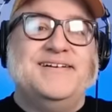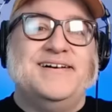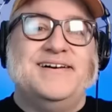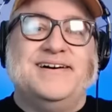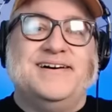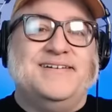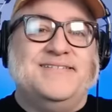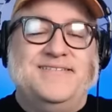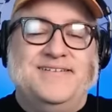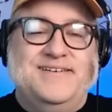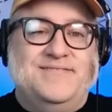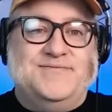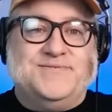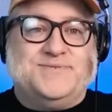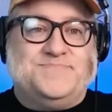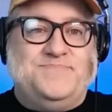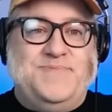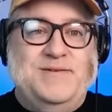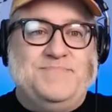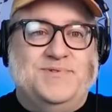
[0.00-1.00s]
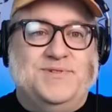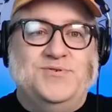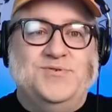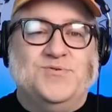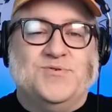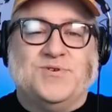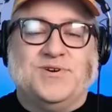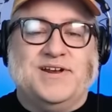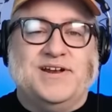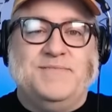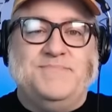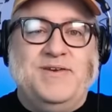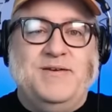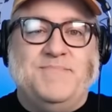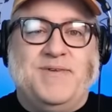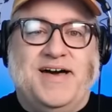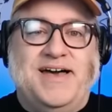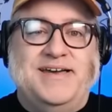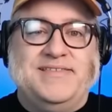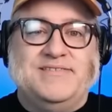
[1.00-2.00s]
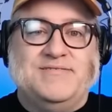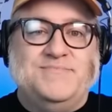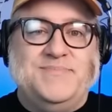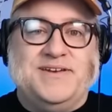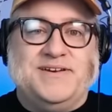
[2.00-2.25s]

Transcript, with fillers: uh, it was people who were going to be buying them